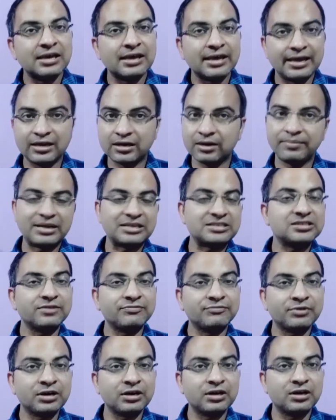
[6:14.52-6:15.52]
income tax
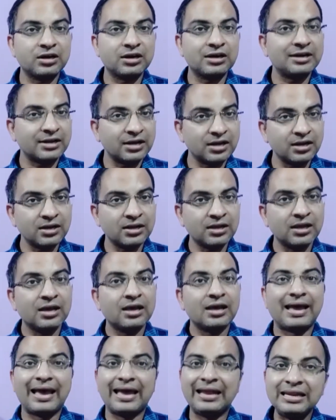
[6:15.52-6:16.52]
return,
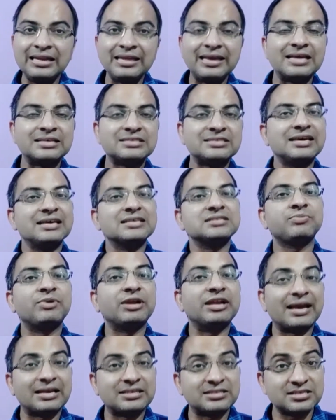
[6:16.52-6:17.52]
and in case he has
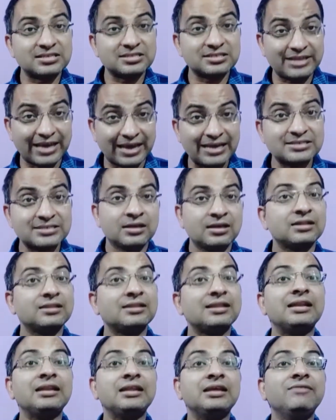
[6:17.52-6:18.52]
paid excess tax,
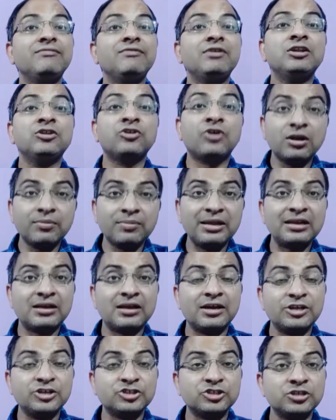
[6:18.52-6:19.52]
then he will not be in
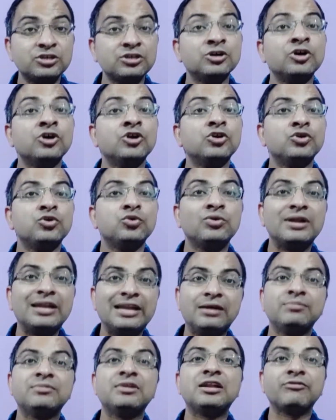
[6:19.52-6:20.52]
condition to
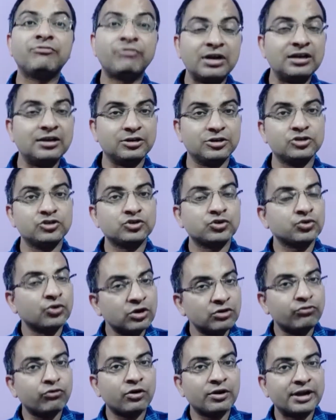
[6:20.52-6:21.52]
claim the refund. So
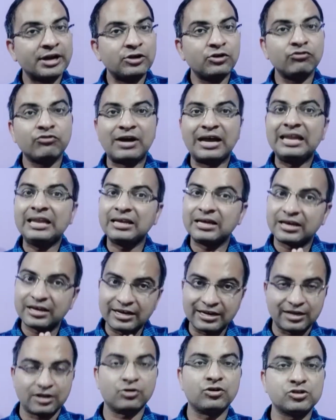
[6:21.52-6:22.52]
don't forget to file
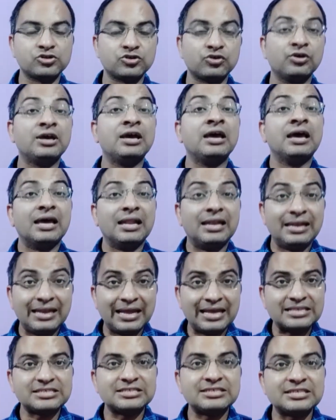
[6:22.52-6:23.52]
return also.
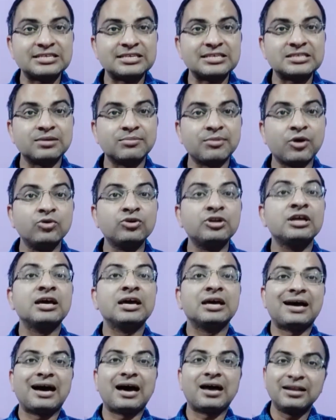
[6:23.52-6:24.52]
Let's discuss about
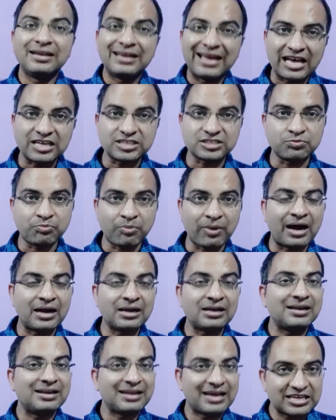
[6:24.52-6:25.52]
our last
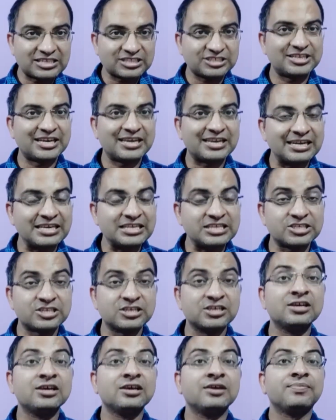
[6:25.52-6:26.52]
part, last
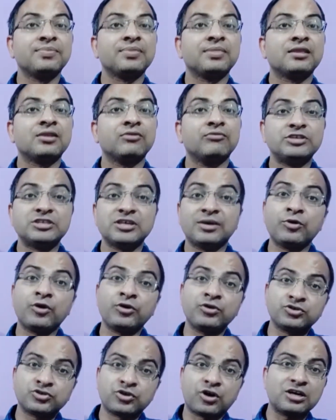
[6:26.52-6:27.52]
checklist, which I'm
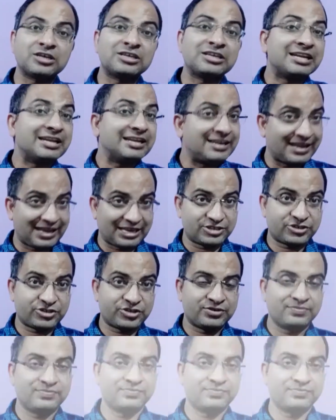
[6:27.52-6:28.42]
going to talk next.